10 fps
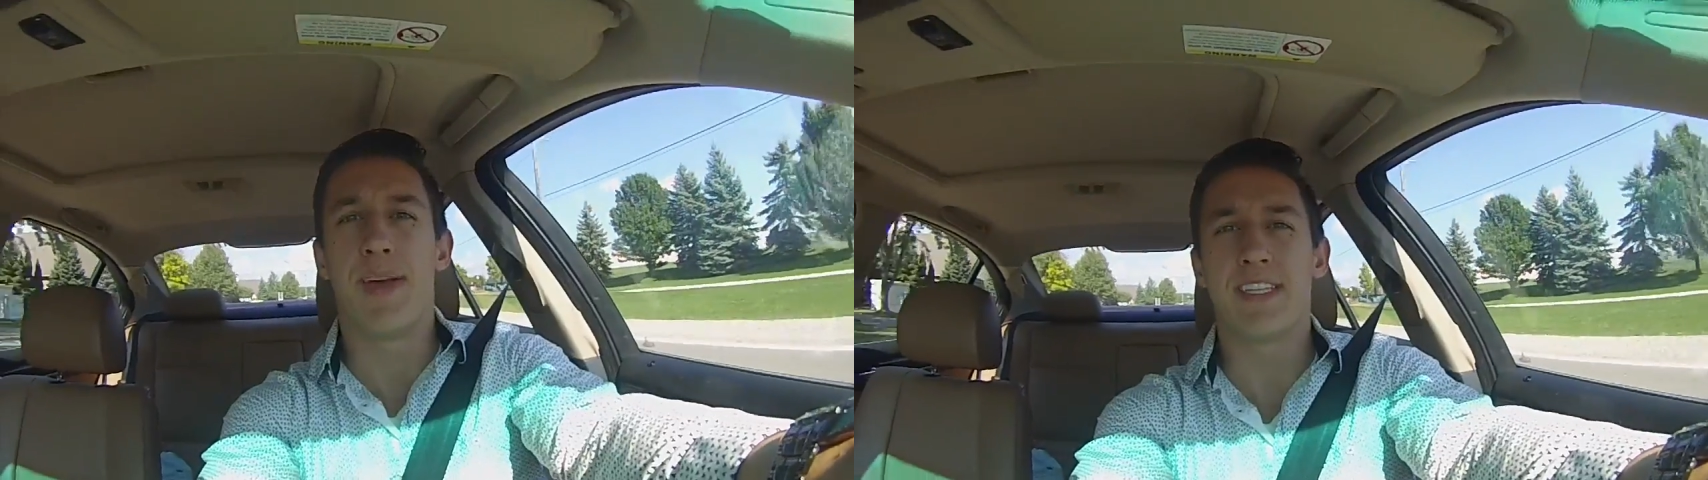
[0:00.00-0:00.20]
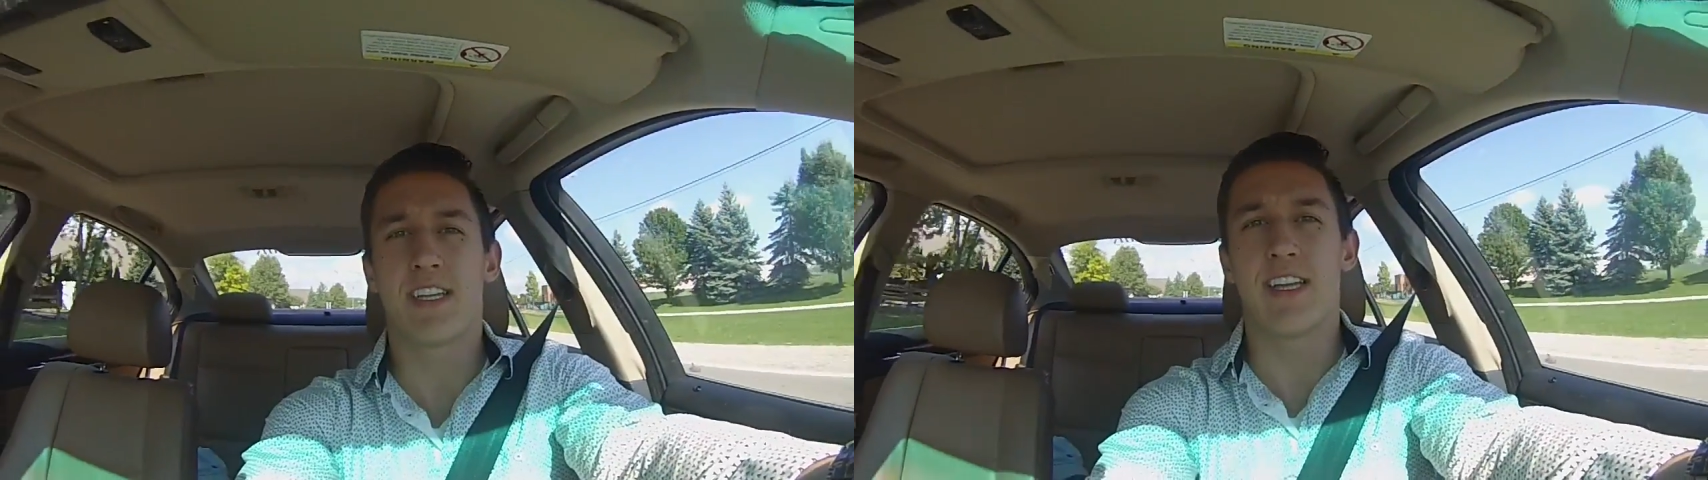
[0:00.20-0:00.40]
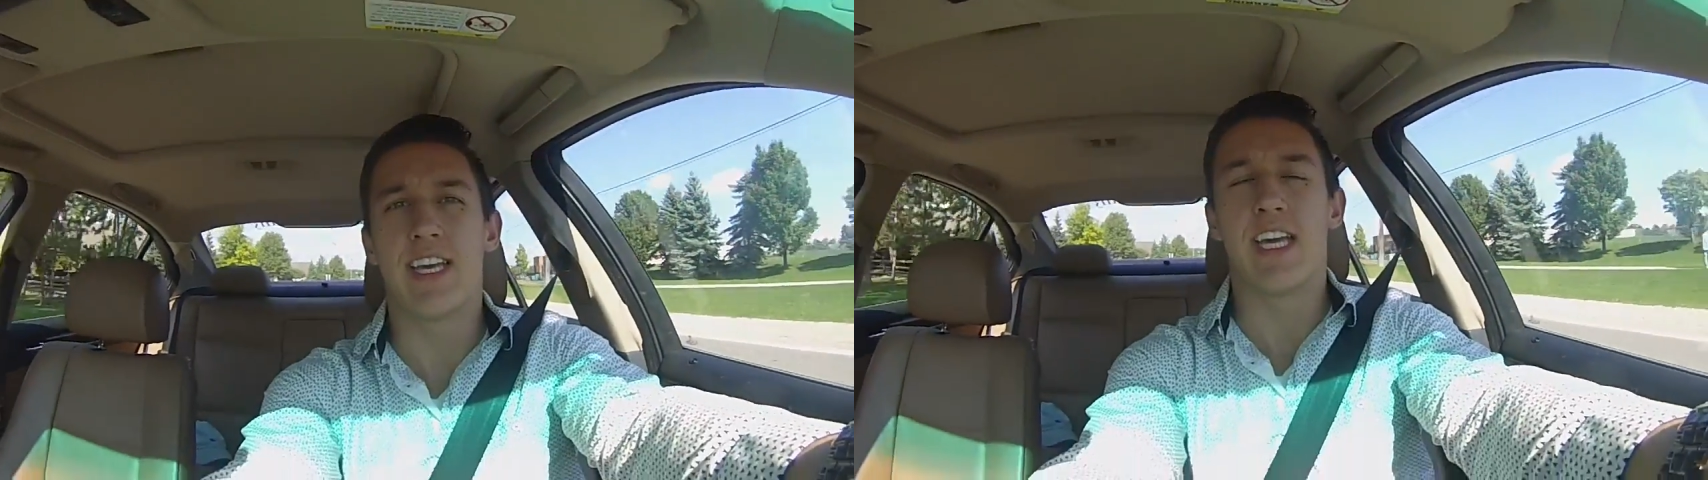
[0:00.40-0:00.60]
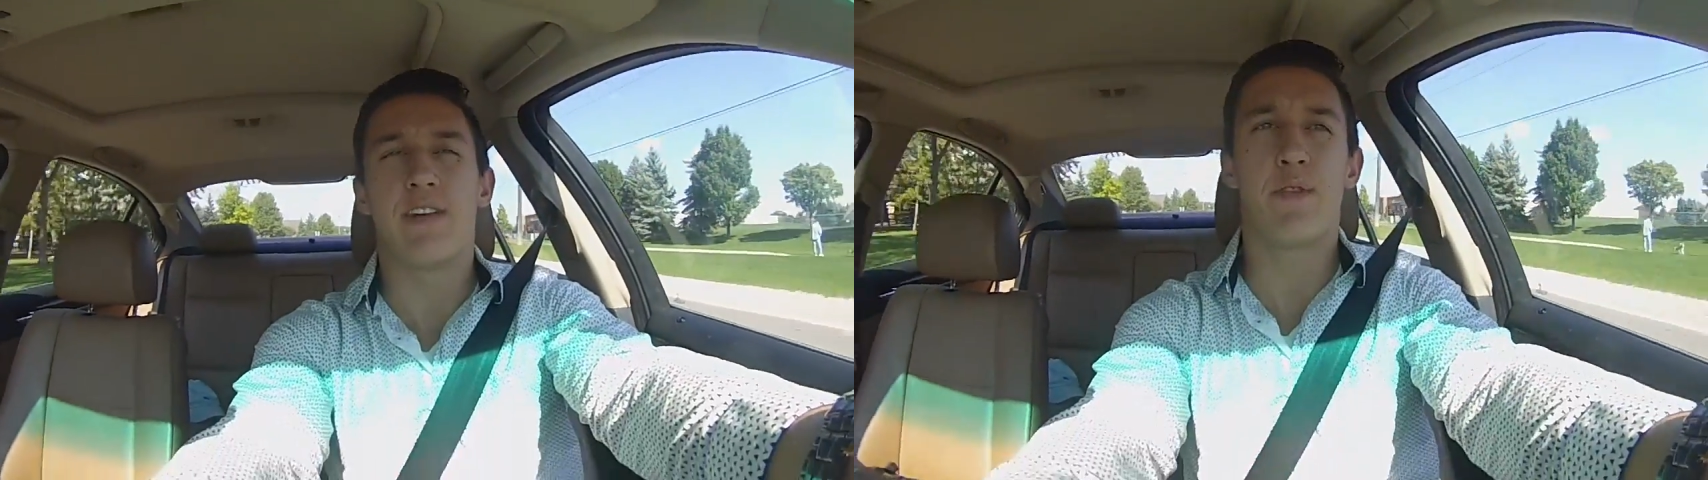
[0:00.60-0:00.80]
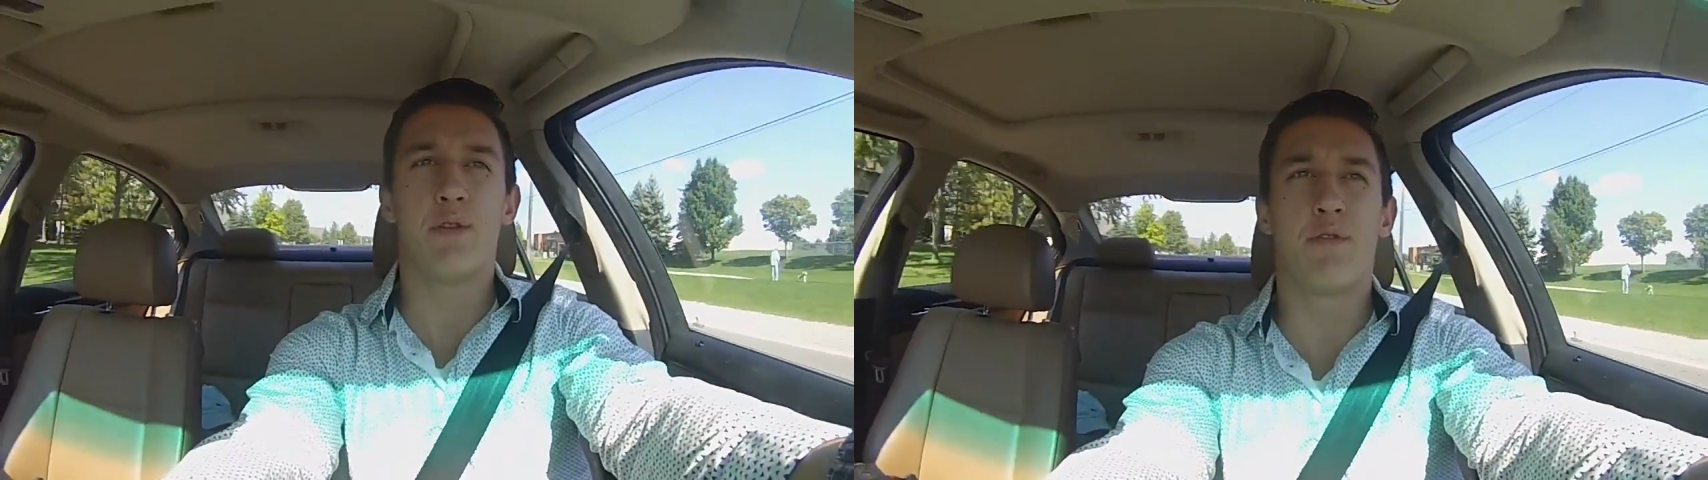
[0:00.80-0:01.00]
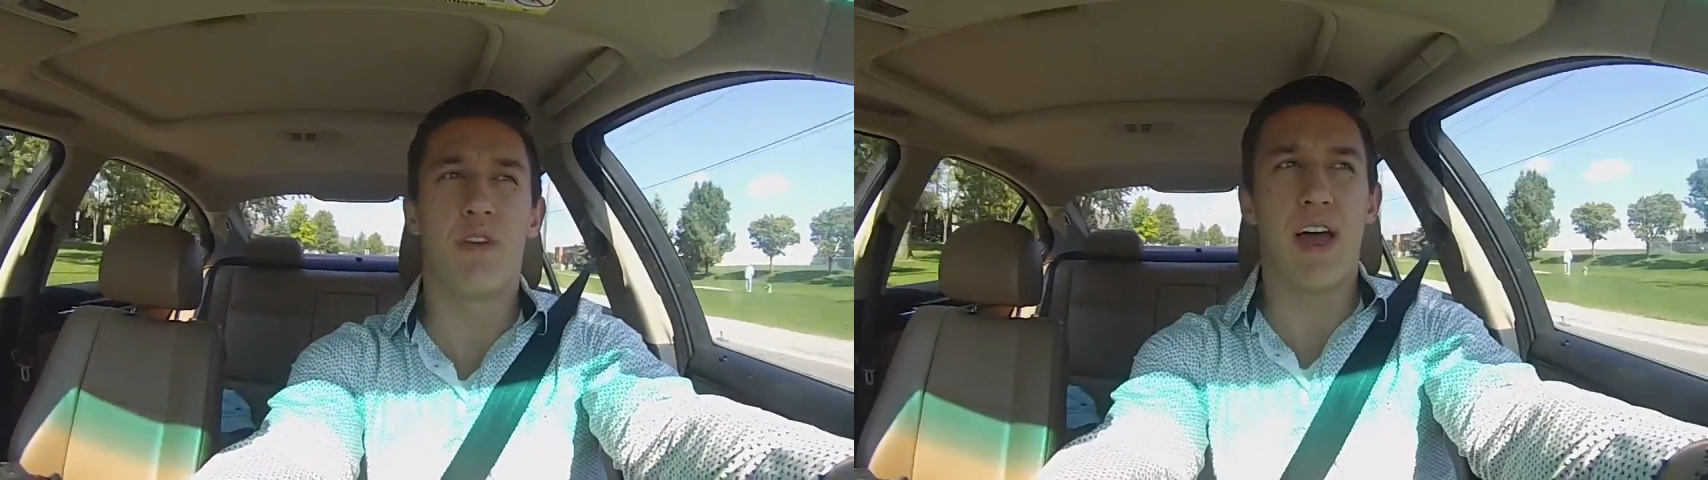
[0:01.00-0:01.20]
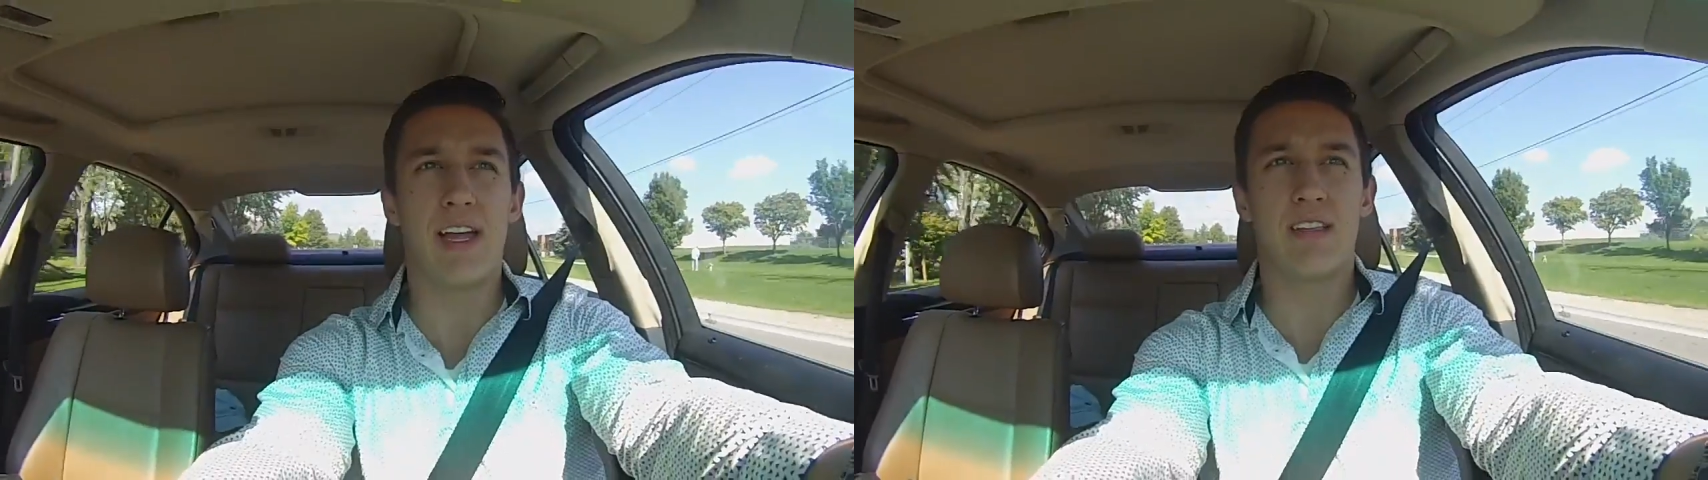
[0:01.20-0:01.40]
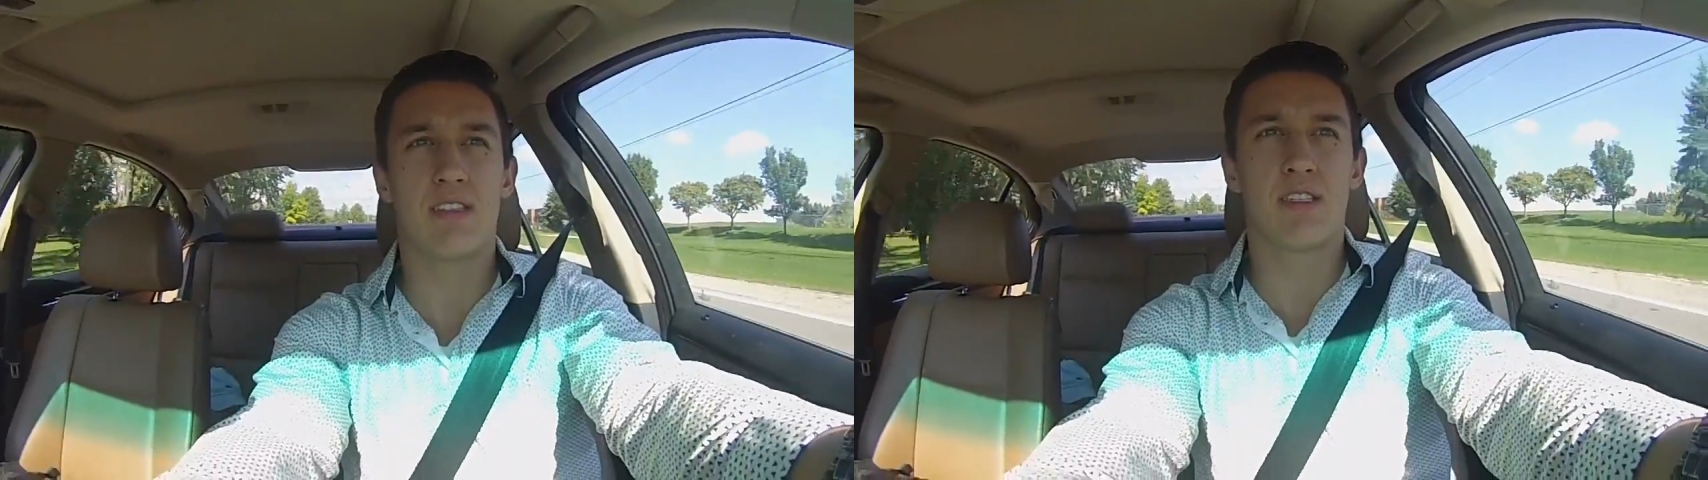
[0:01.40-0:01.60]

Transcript: So basically if you find